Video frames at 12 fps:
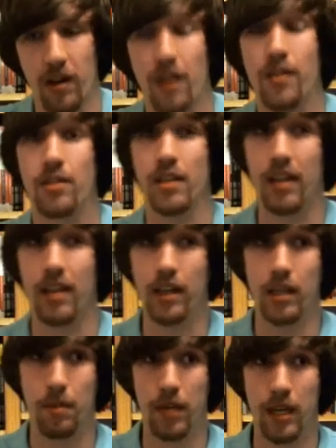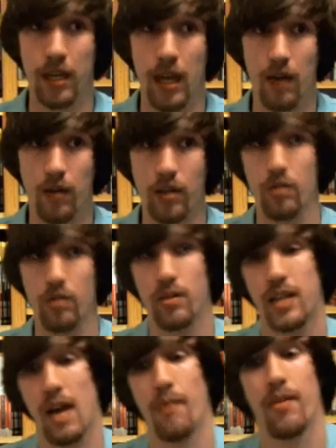There's a link to the PDF we
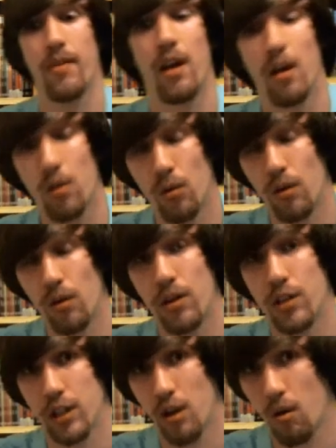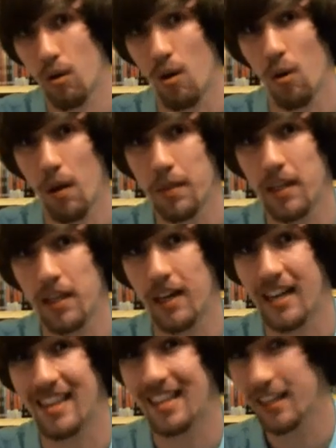use down there, or you can just go to our
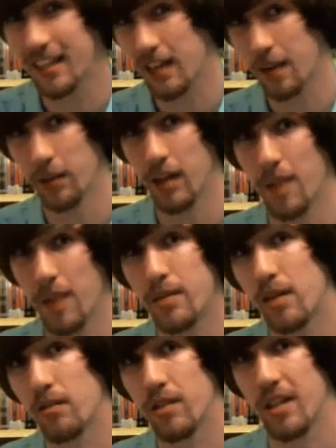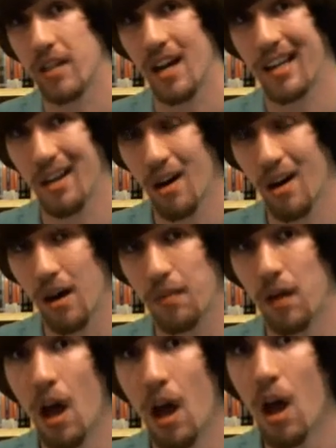website at
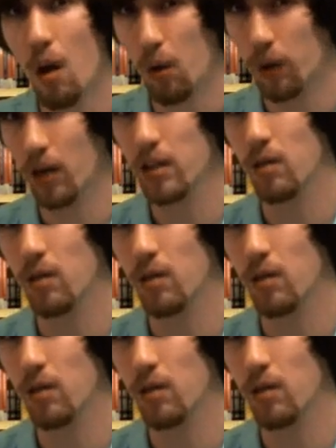TableTopGenerals.com, where we also